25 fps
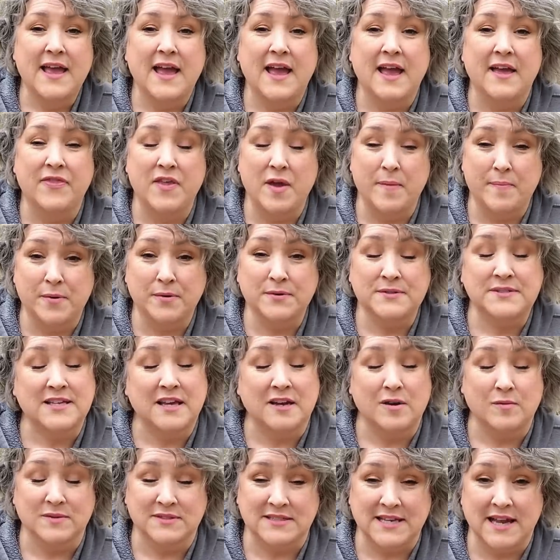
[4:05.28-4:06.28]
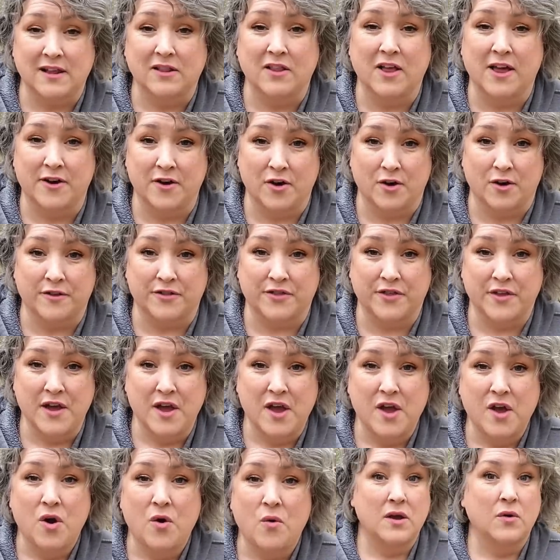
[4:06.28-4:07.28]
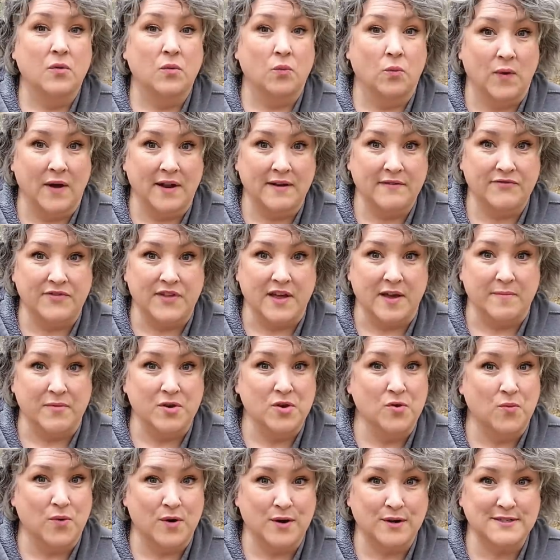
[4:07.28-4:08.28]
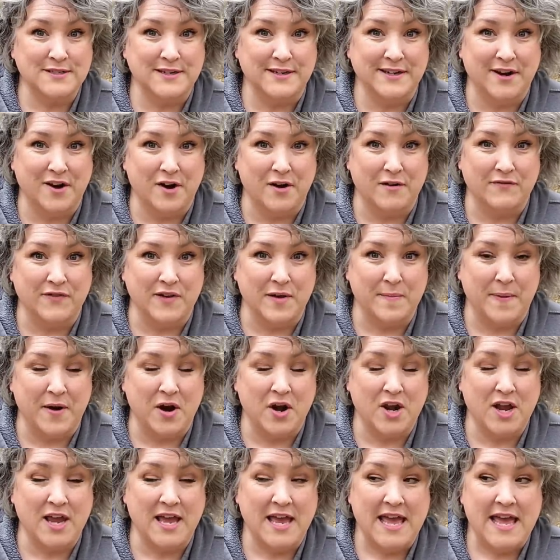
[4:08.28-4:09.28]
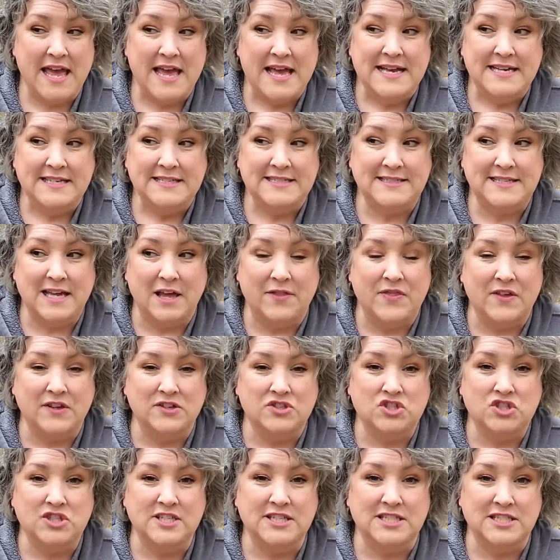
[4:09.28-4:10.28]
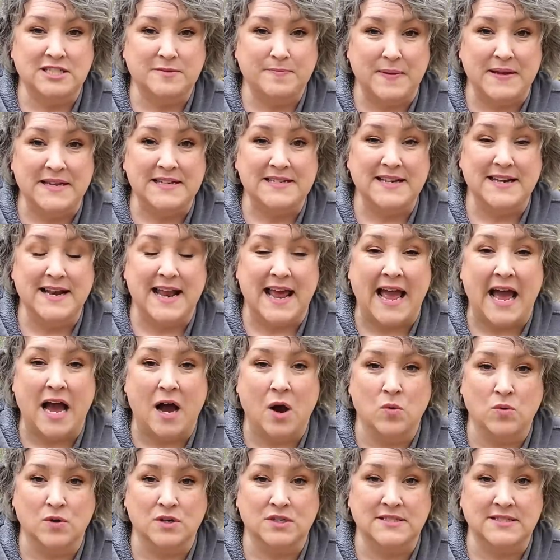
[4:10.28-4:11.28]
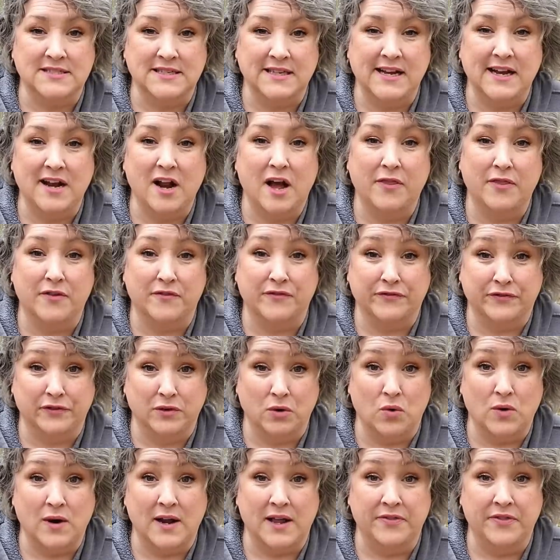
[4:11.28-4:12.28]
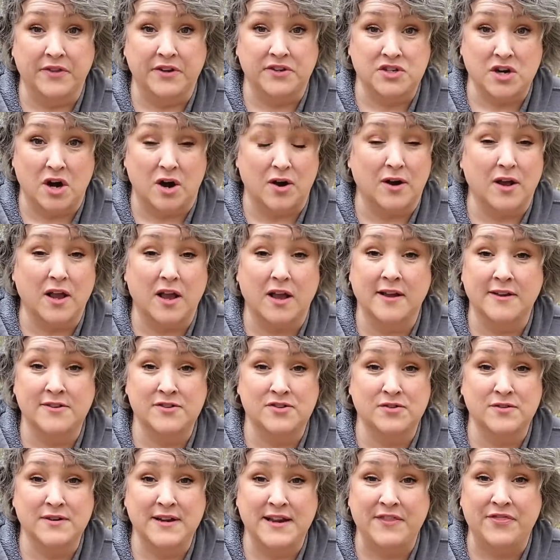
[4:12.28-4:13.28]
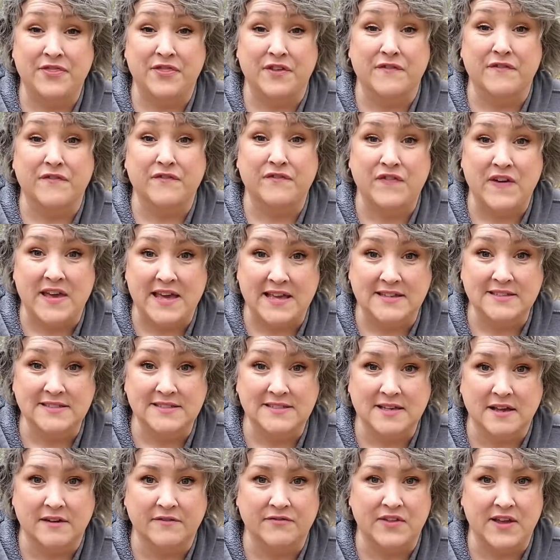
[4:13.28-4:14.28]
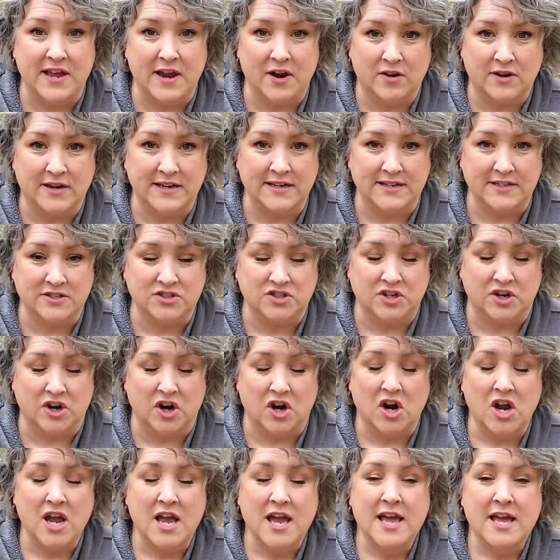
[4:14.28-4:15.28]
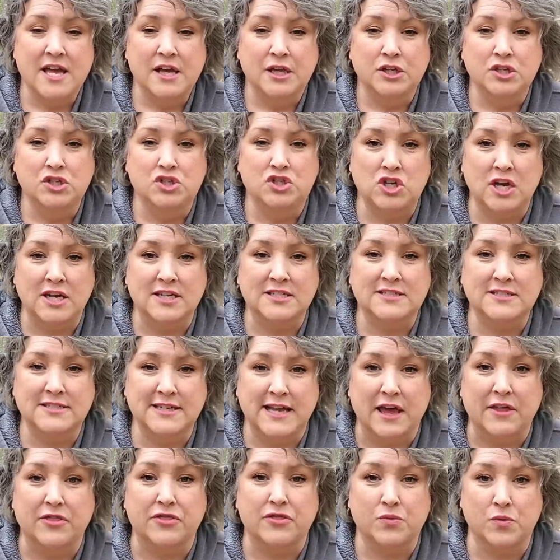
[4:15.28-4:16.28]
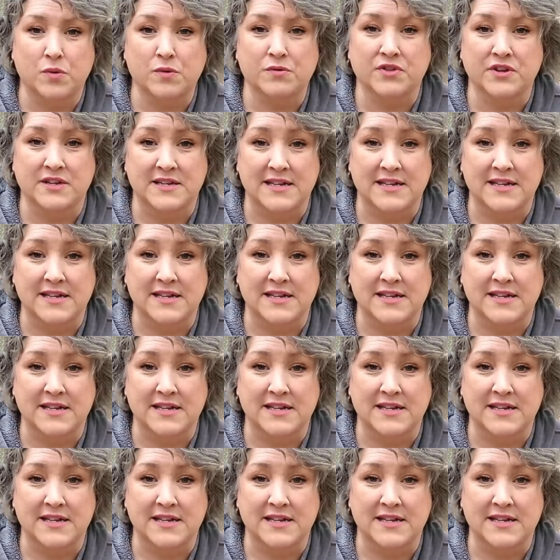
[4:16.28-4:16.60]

and they both said it was hell on earth. One of them, who works in an RV park, said that she spent an hour sitting on the floor in the dark underneath the fins of the air conditioner just to get through the